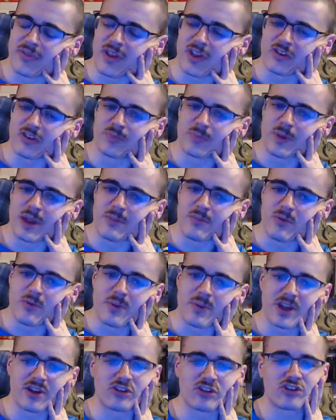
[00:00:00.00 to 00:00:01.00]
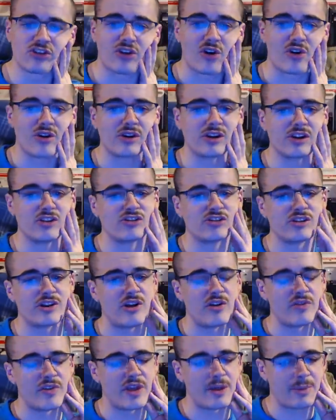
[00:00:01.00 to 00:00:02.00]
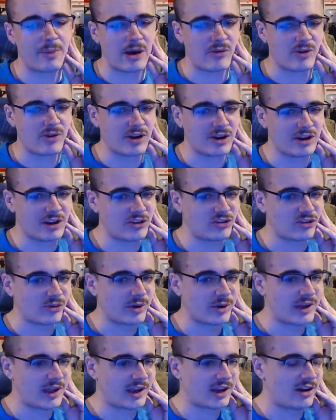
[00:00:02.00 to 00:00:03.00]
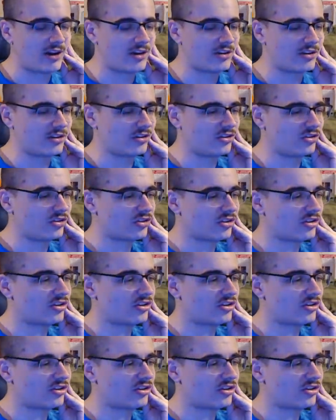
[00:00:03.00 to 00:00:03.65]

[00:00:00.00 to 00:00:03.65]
there's people being shot literally on their balconies or in their gardens,